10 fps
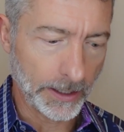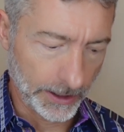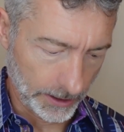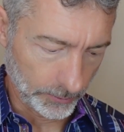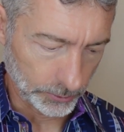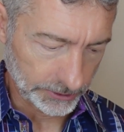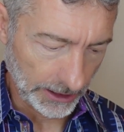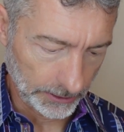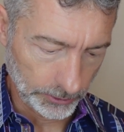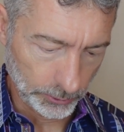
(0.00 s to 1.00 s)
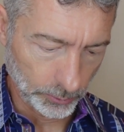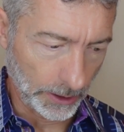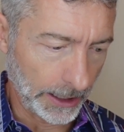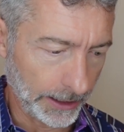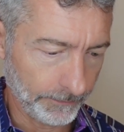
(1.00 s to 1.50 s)
And I will tell you
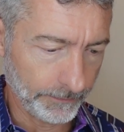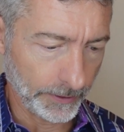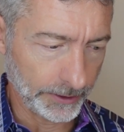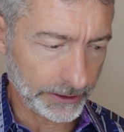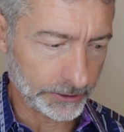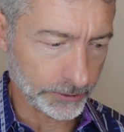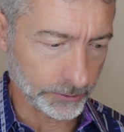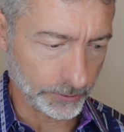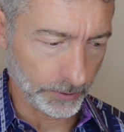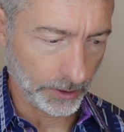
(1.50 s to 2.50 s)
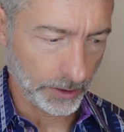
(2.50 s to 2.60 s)
why very soon.